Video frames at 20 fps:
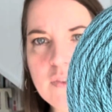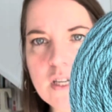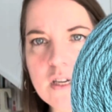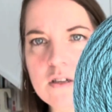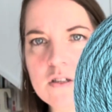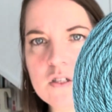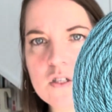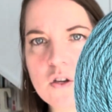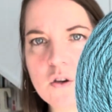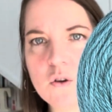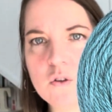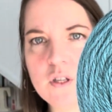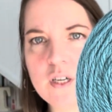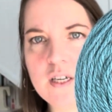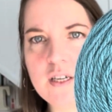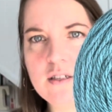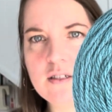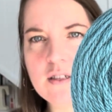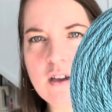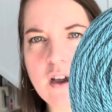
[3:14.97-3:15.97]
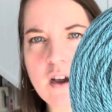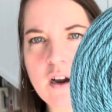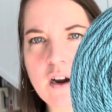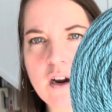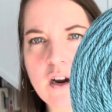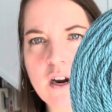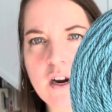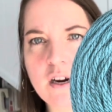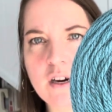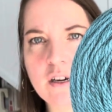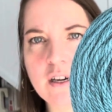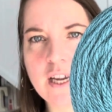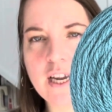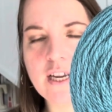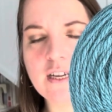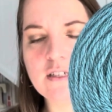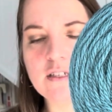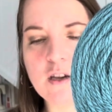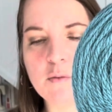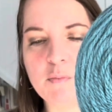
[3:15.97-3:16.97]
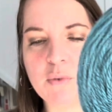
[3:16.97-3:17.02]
So these are caked up